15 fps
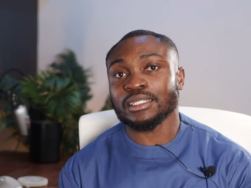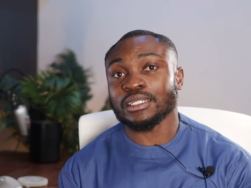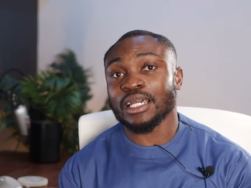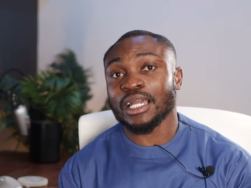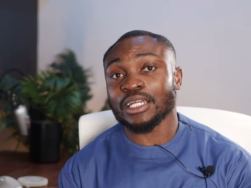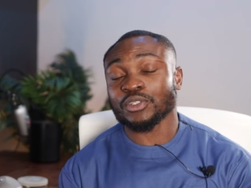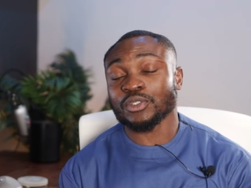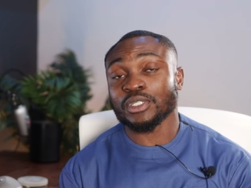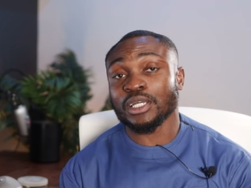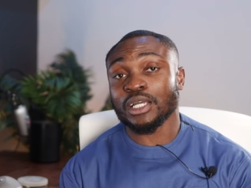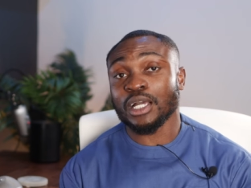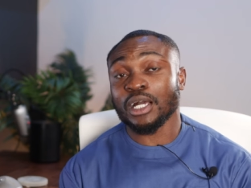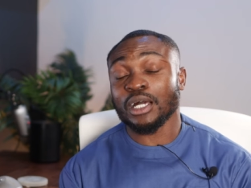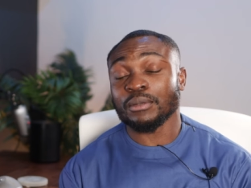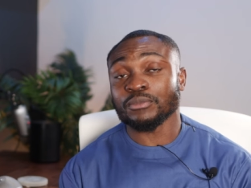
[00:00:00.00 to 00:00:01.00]
thing actually
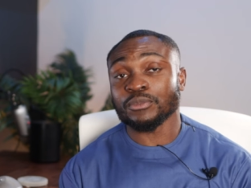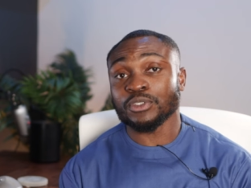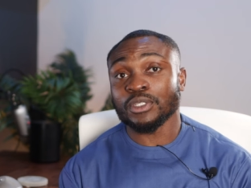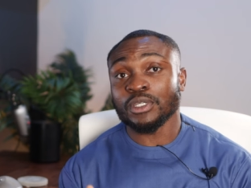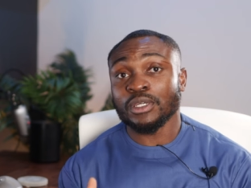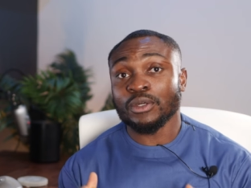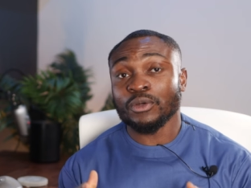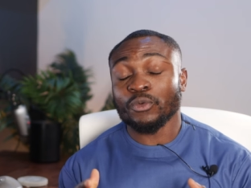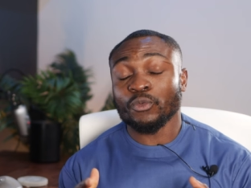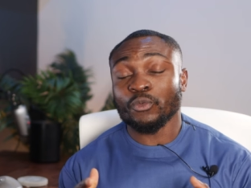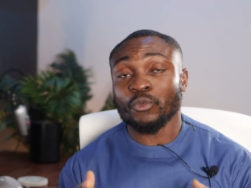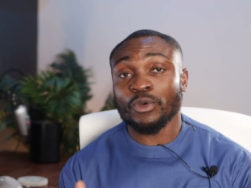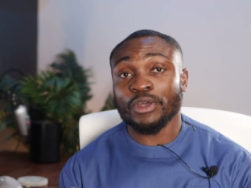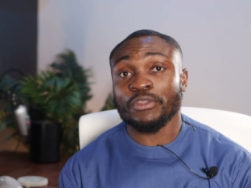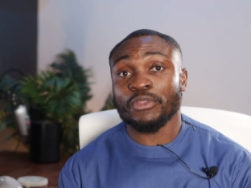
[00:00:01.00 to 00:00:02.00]
comes
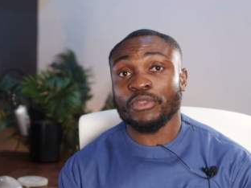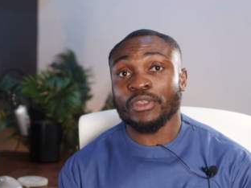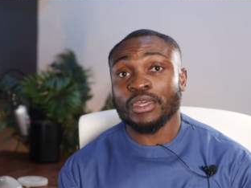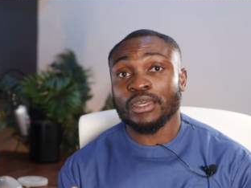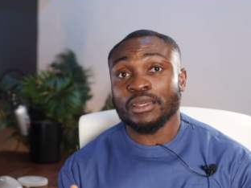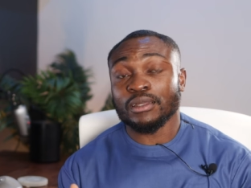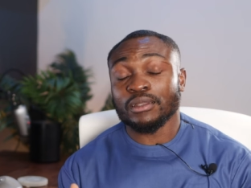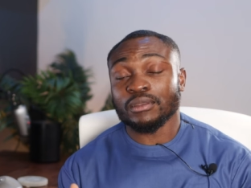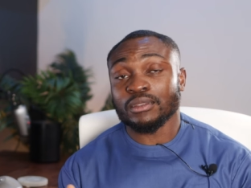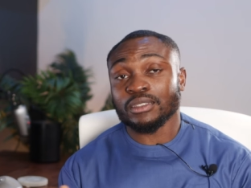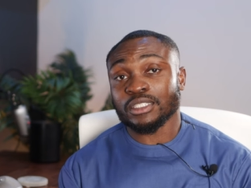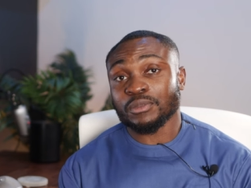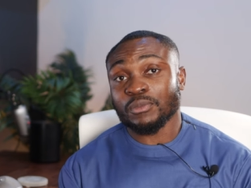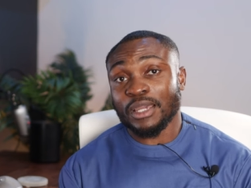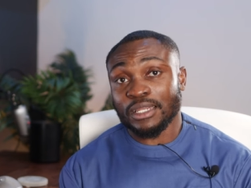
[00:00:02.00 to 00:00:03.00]
with
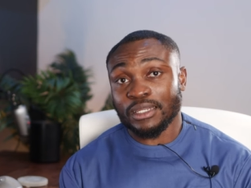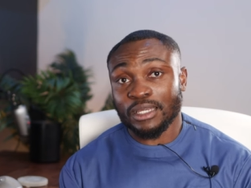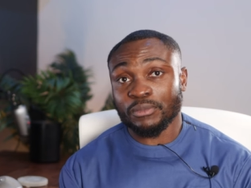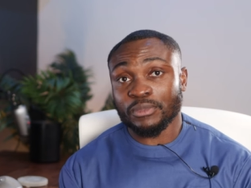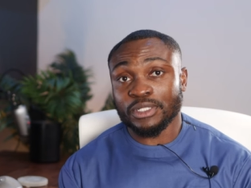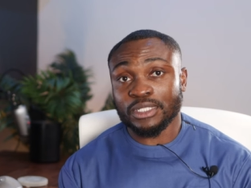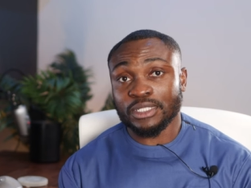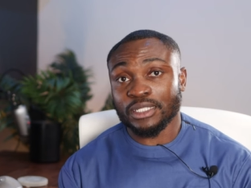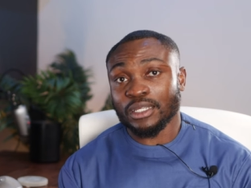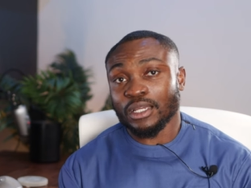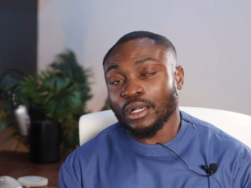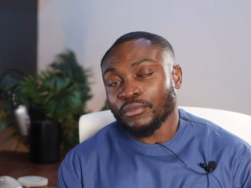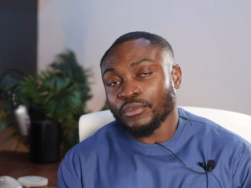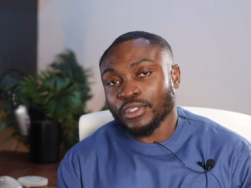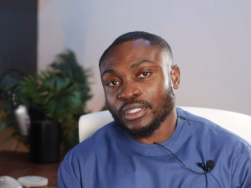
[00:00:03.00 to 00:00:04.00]
the smart ability,
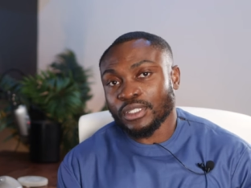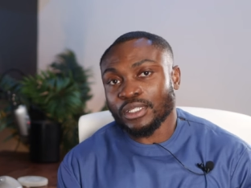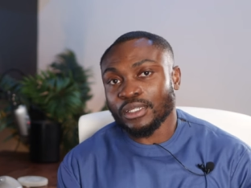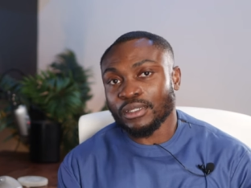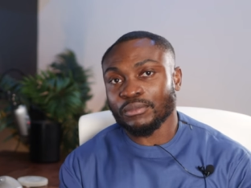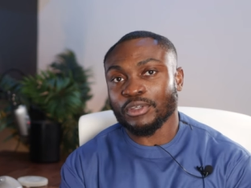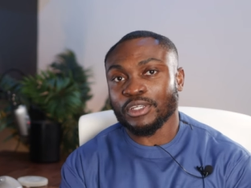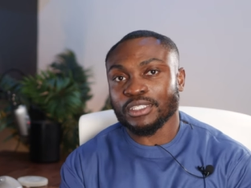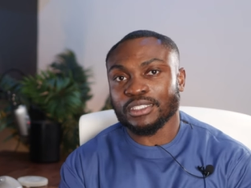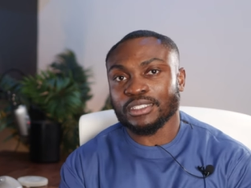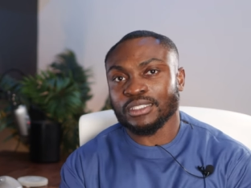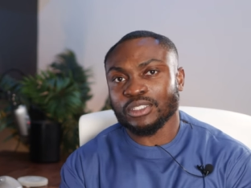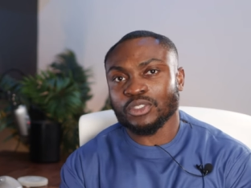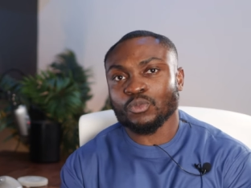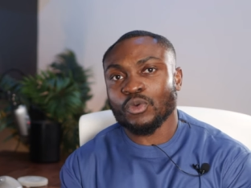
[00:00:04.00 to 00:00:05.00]
obviously, because
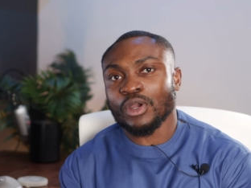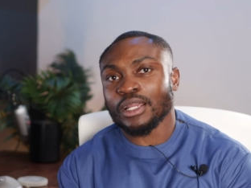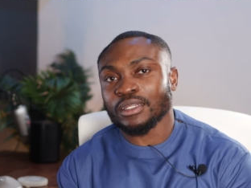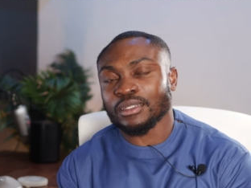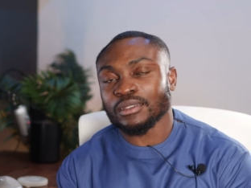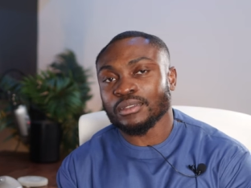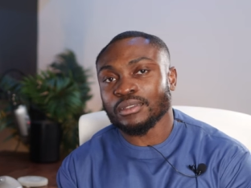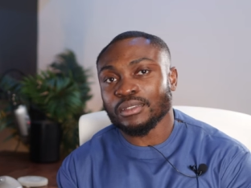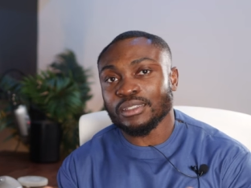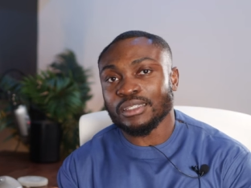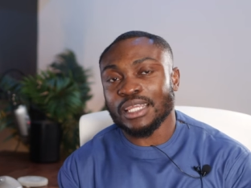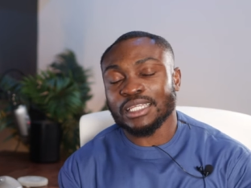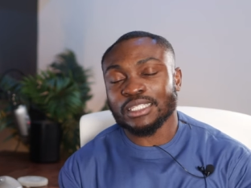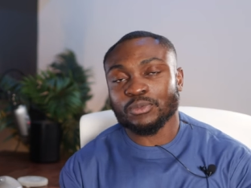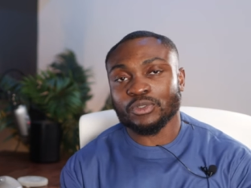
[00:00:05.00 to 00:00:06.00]
it's a smart
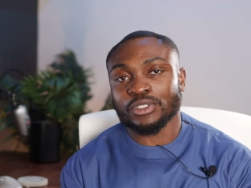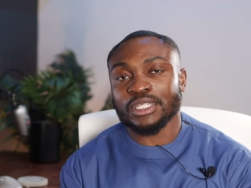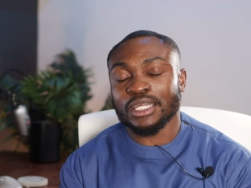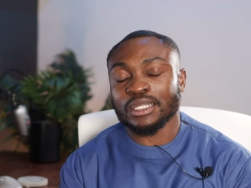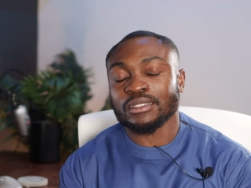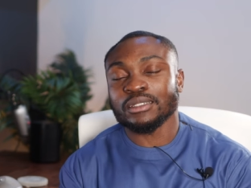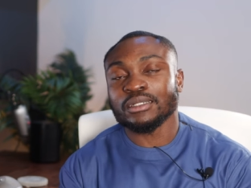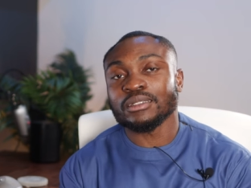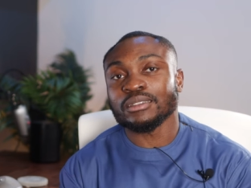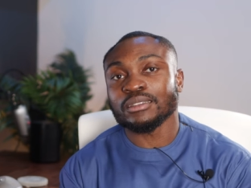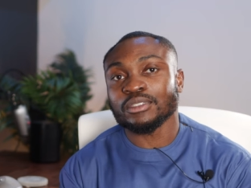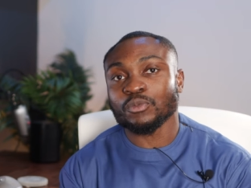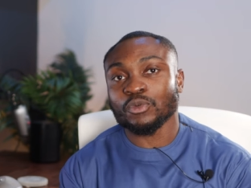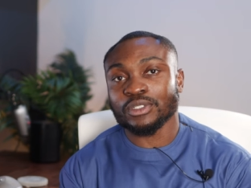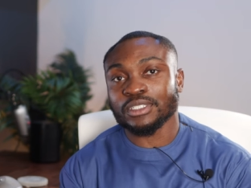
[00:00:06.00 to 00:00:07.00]
Nest Protect
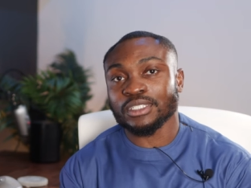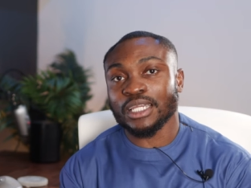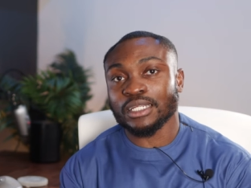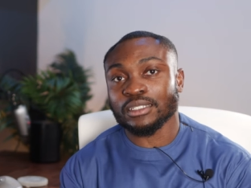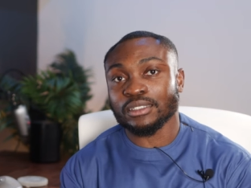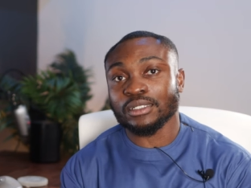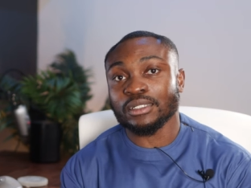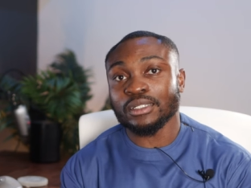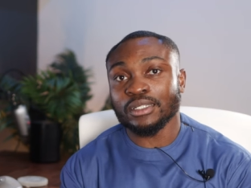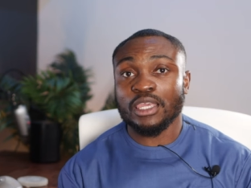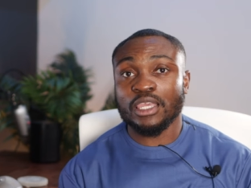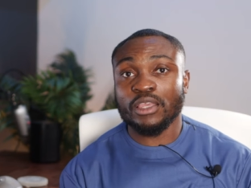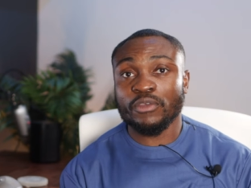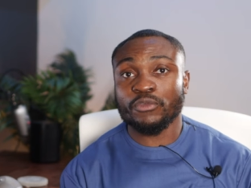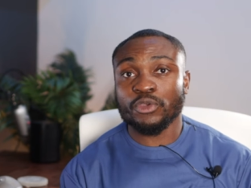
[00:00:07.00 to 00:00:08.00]
smoke detector.
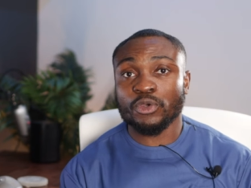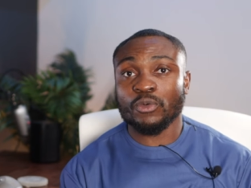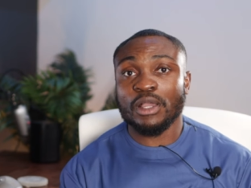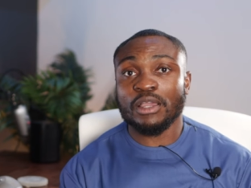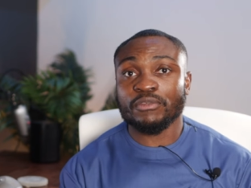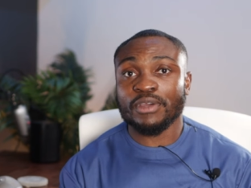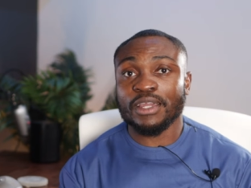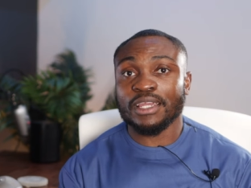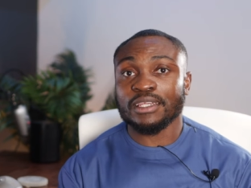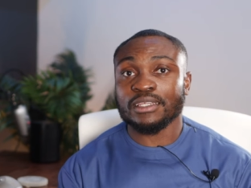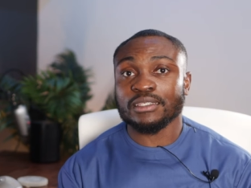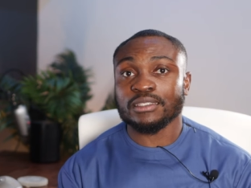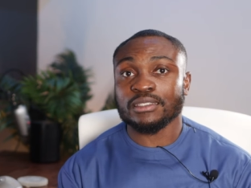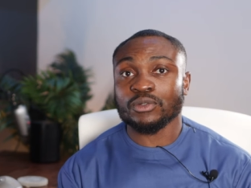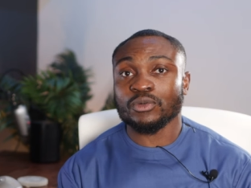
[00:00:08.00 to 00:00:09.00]
If your Wi-Fi
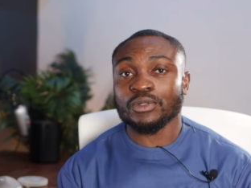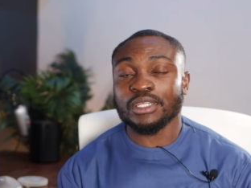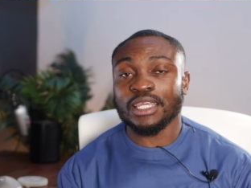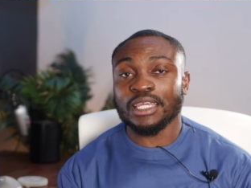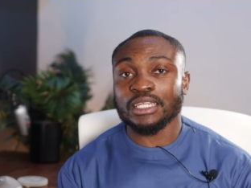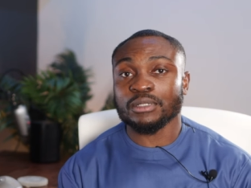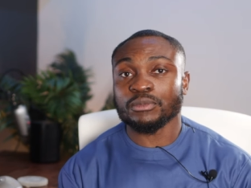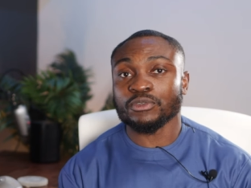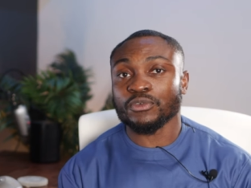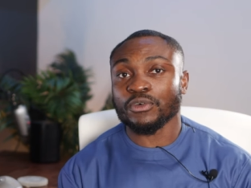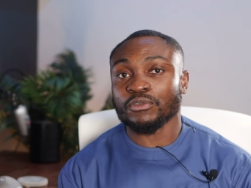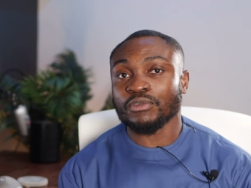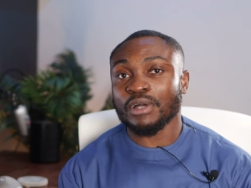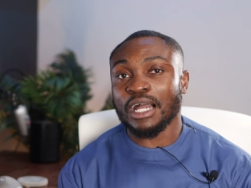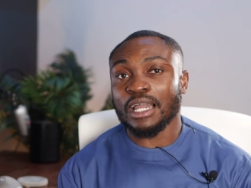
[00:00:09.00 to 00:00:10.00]
is only enabled
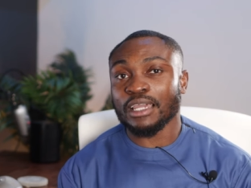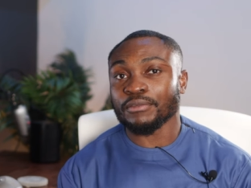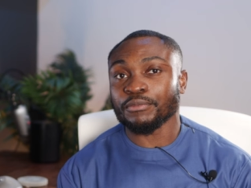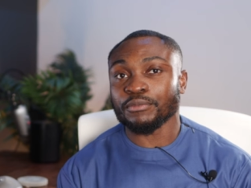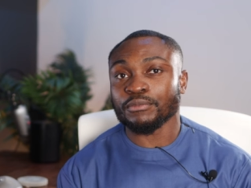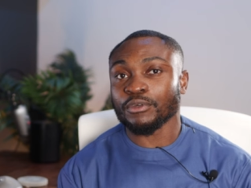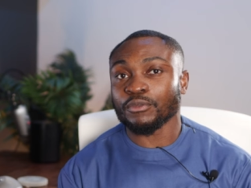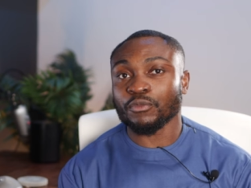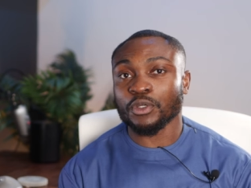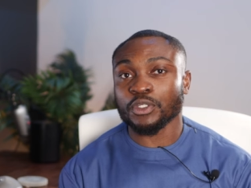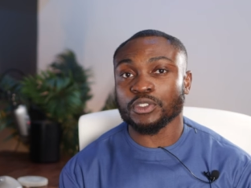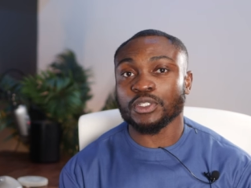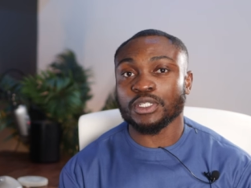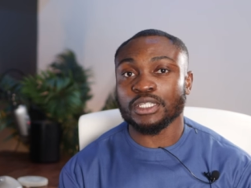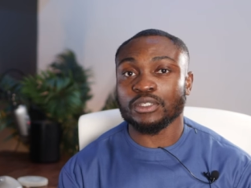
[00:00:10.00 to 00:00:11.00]
for 5,
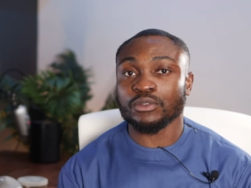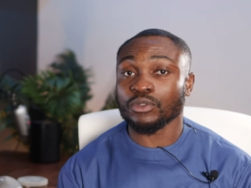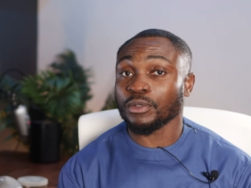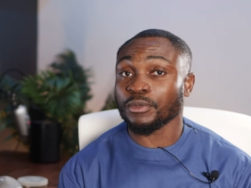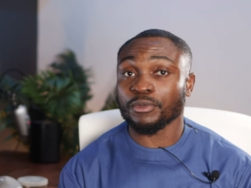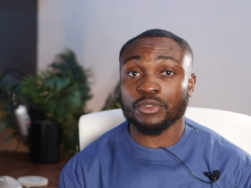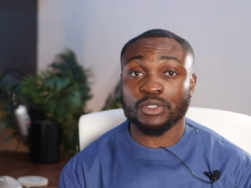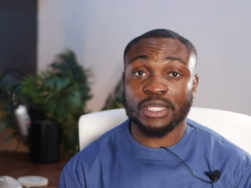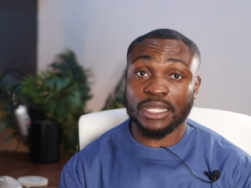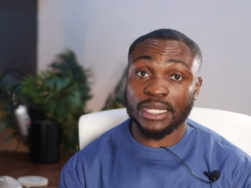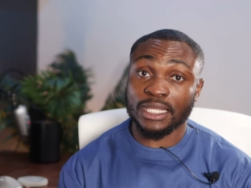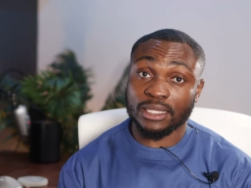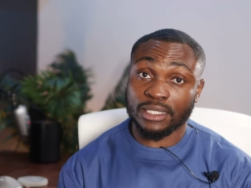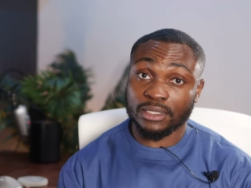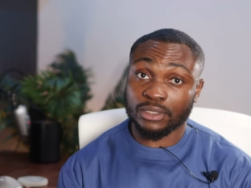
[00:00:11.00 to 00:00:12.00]
unfortunately, you'll not be able to
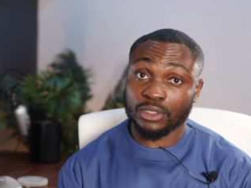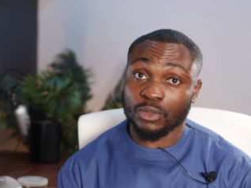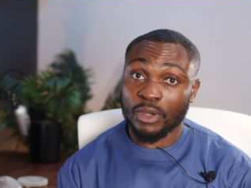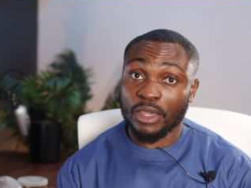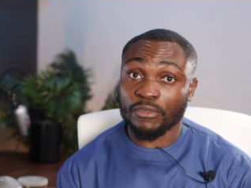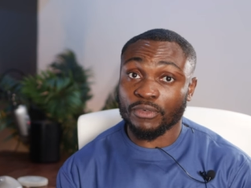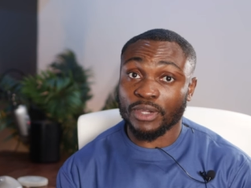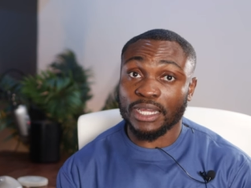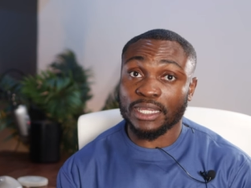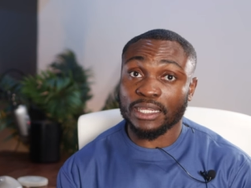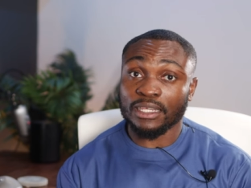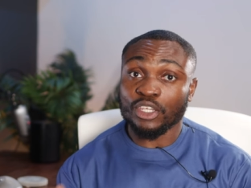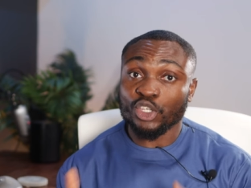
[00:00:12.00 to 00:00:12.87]
connect this to your Wi-Fi.